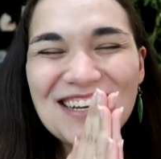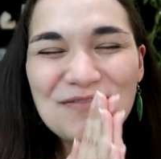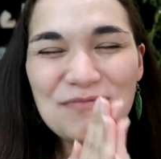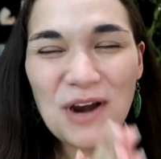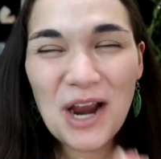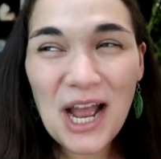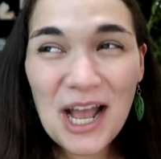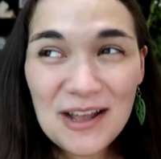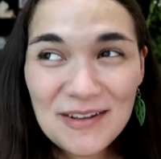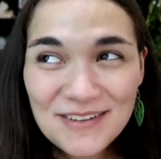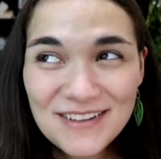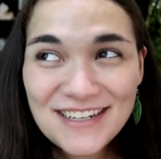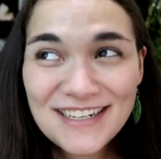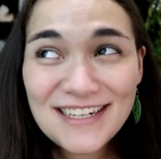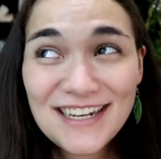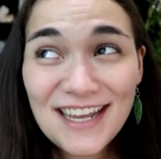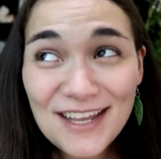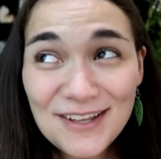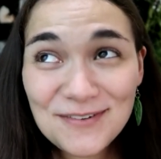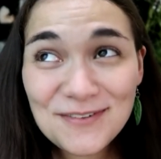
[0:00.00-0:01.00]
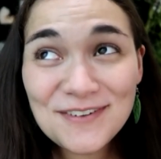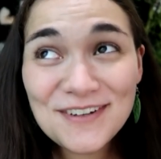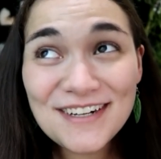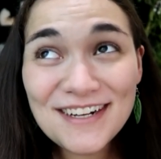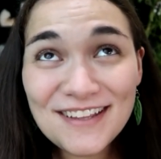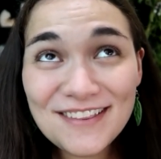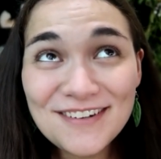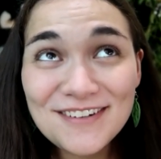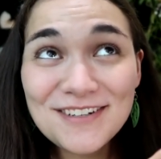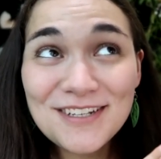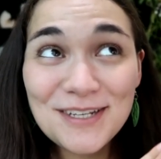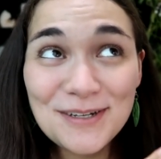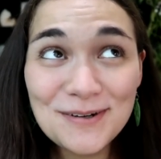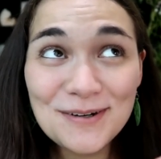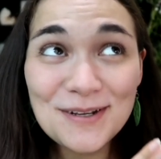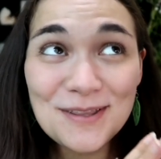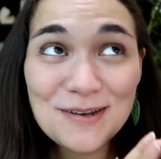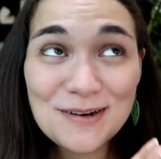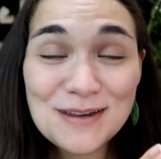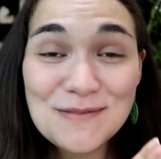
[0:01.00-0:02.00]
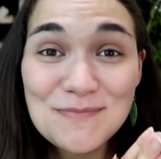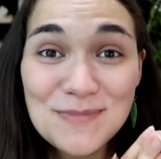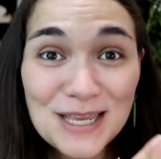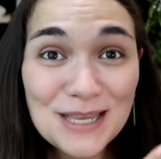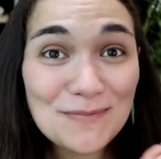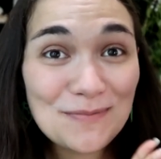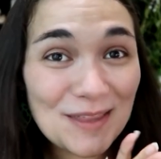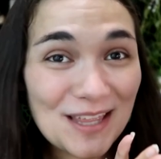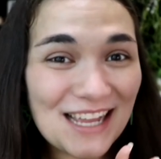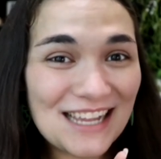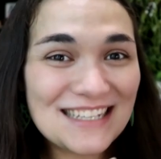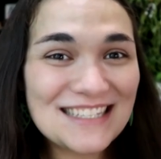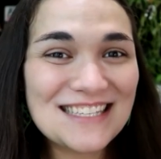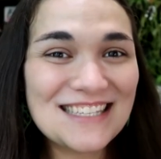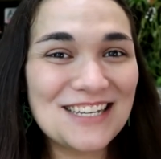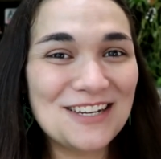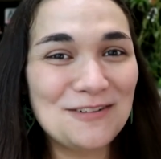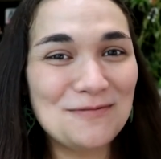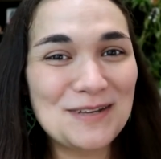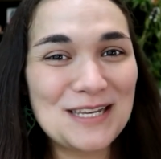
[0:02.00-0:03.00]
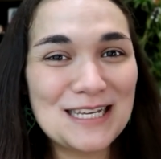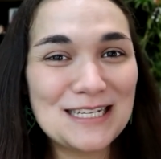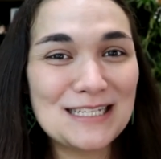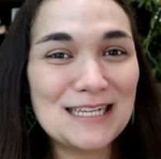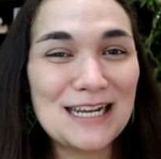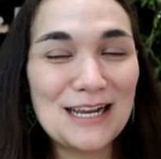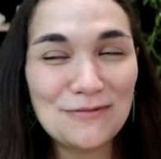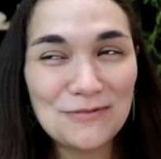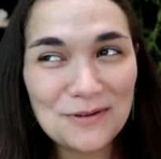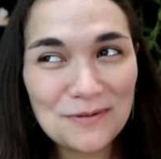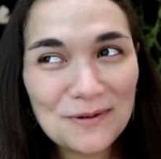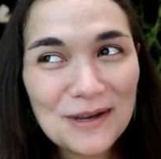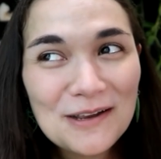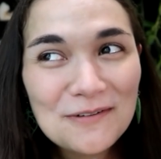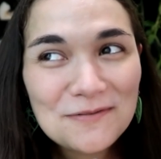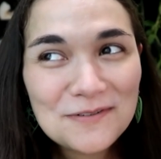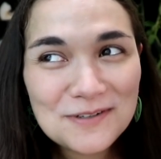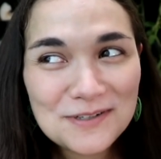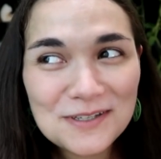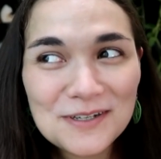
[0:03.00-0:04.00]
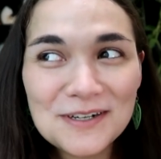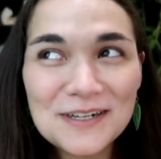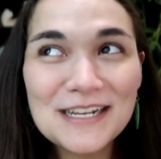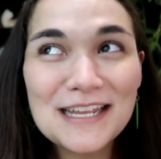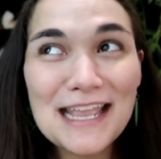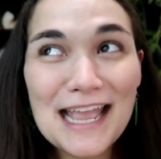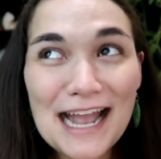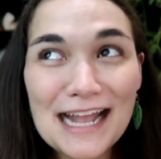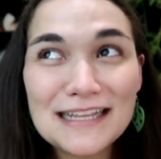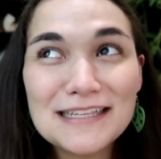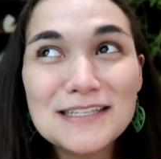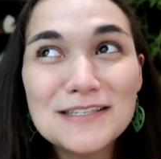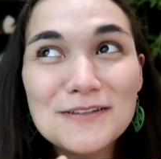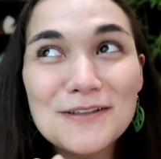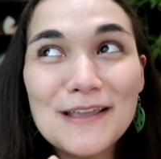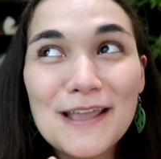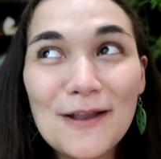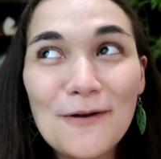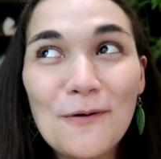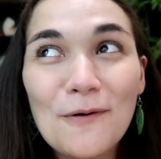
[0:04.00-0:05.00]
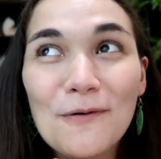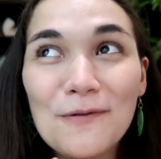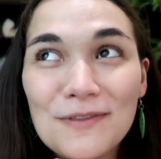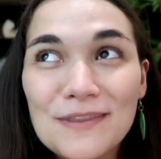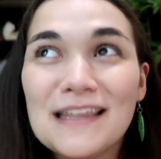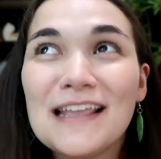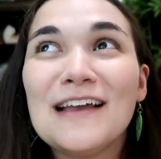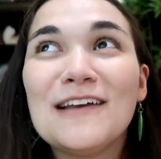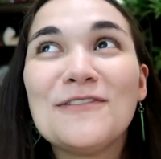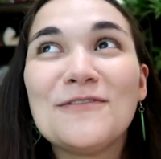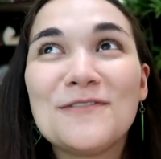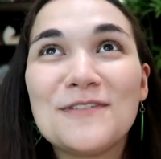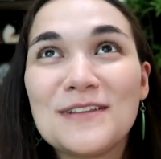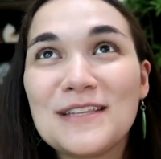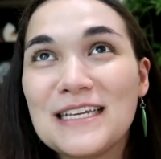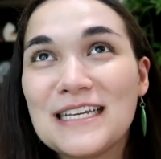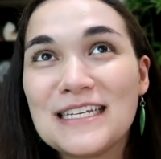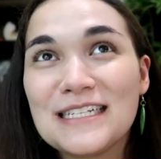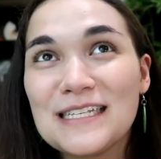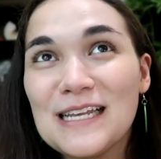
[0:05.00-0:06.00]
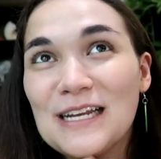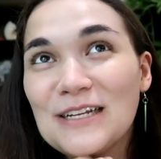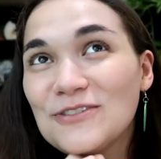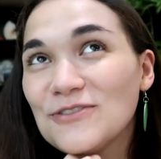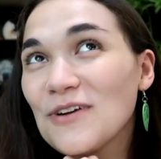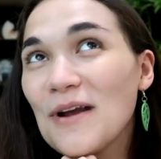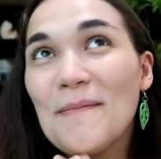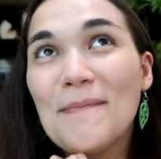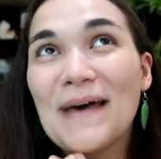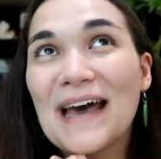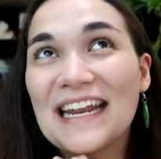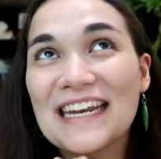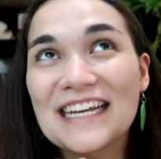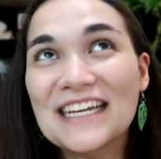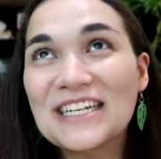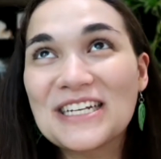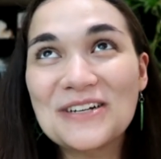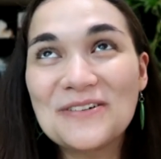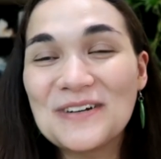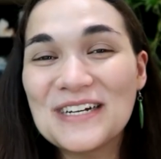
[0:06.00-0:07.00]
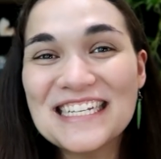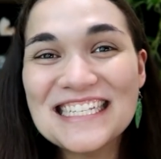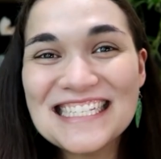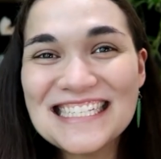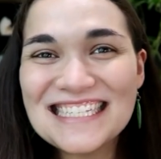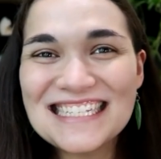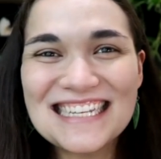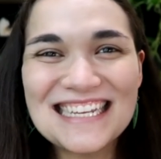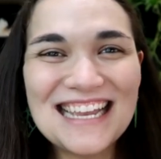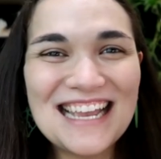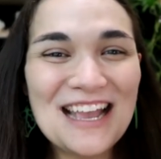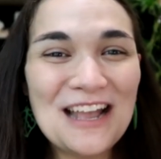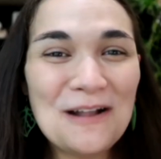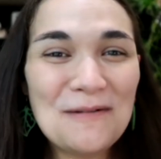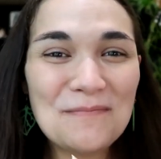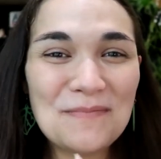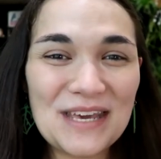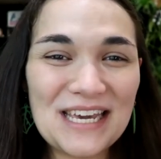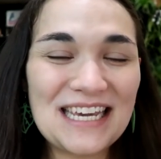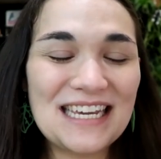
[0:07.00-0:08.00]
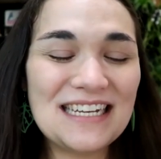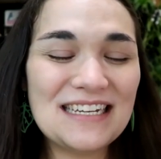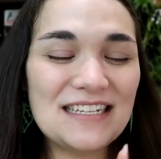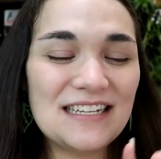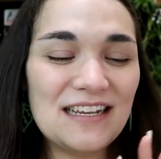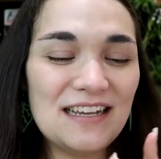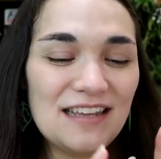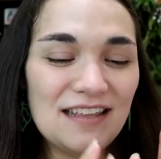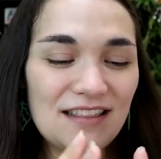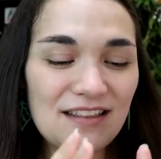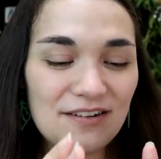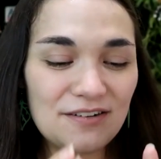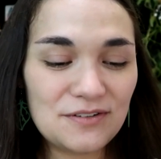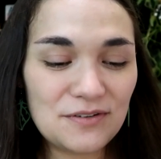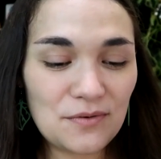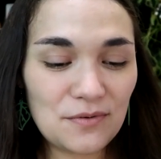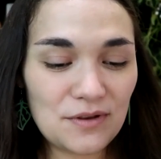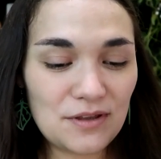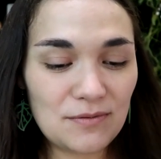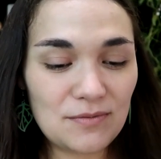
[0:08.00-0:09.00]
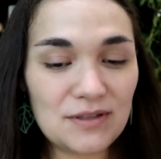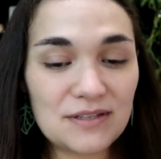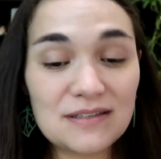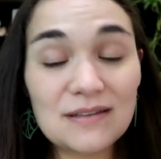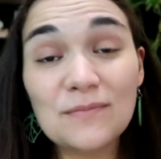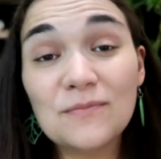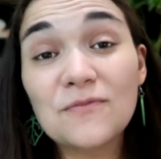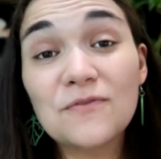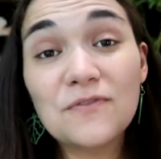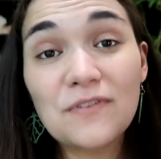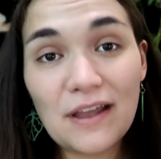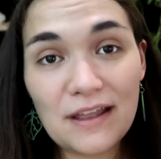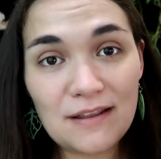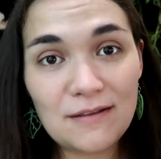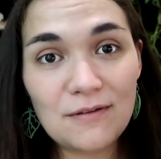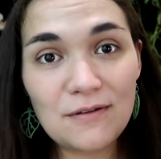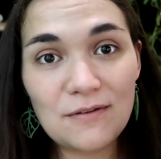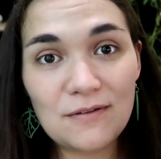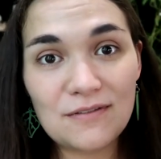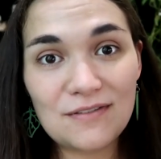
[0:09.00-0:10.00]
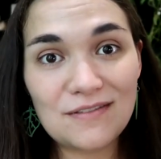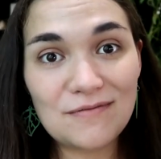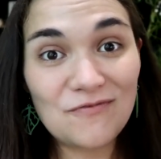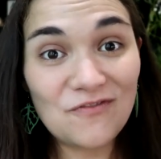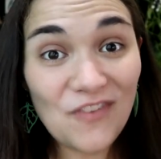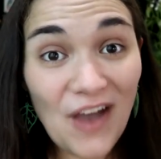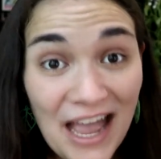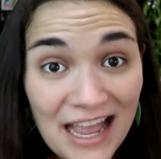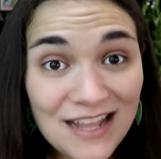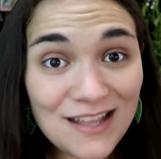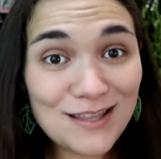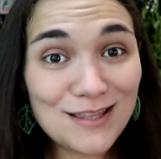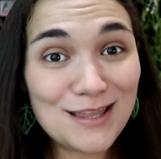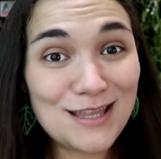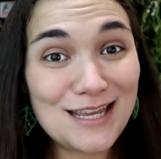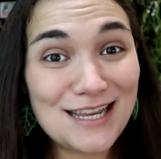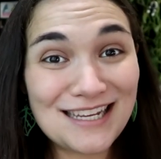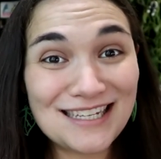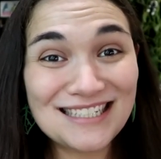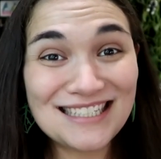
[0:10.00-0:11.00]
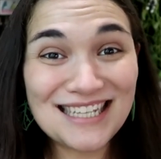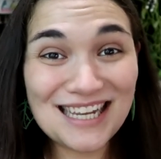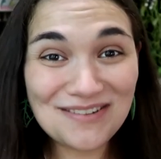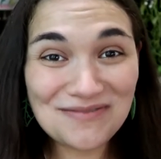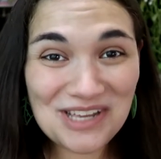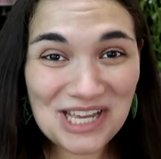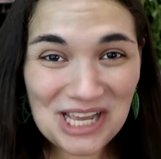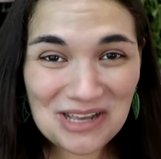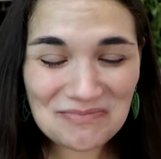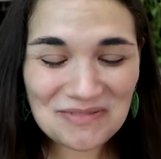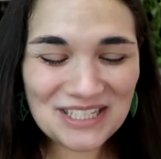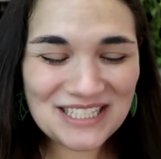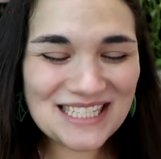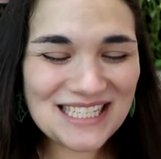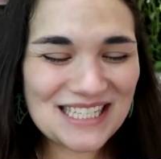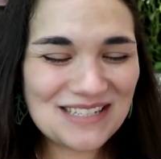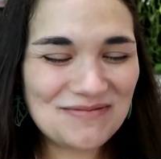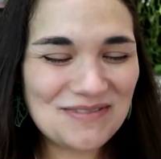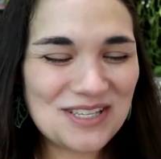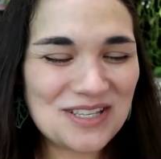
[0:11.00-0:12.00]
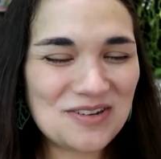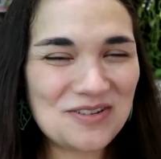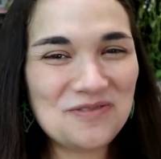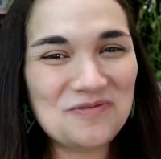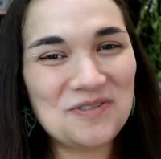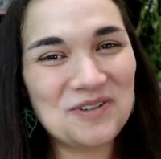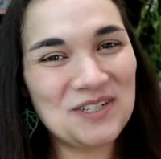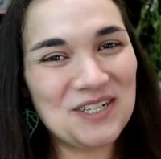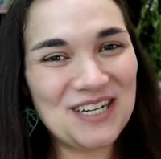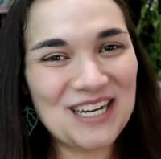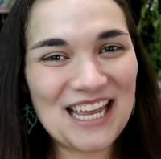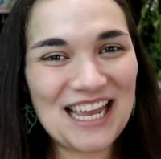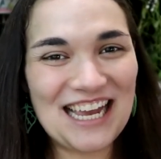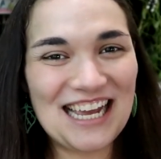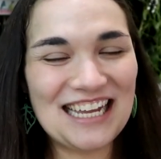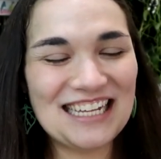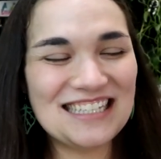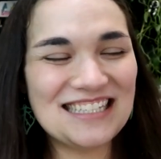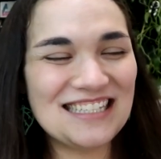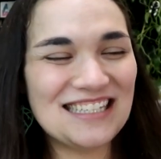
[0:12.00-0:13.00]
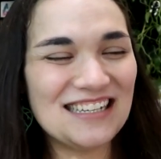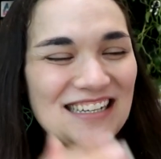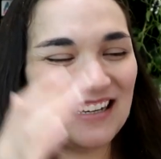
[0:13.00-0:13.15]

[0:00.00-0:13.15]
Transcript: Probably not for another two or three big plots though, because I have to wait for certain cats to get old enough for these dramatic twists. But there's going to be some fun fun things coming up in Sims 3 Warrior Cats.